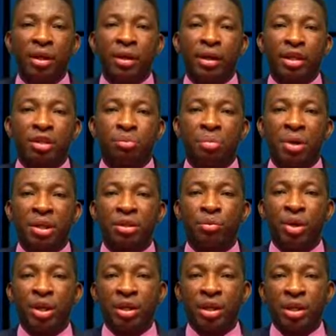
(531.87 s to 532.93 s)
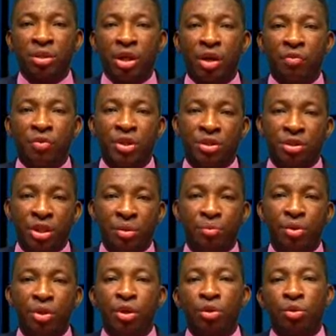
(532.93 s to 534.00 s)
expressed the readiness of his team
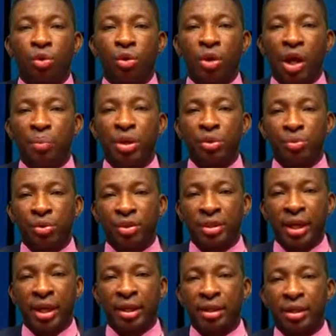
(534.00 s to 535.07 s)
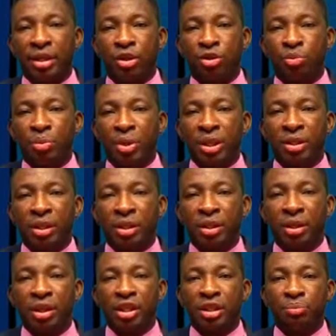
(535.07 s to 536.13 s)
to collaborate with SEC in automating
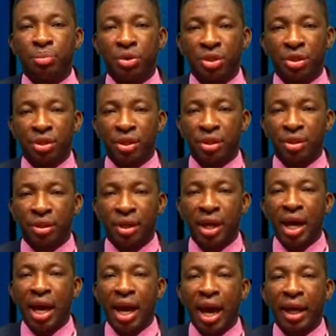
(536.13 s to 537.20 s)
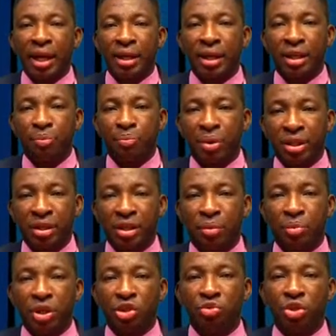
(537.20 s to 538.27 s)
its processes, adding that the present
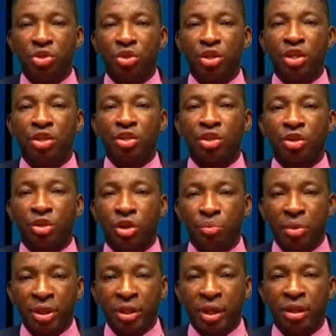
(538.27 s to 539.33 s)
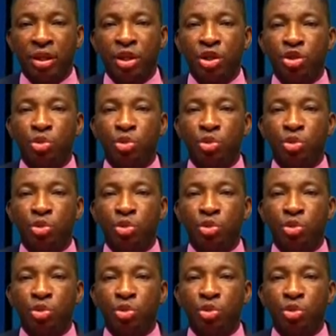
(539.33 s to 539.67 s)
administration is committed to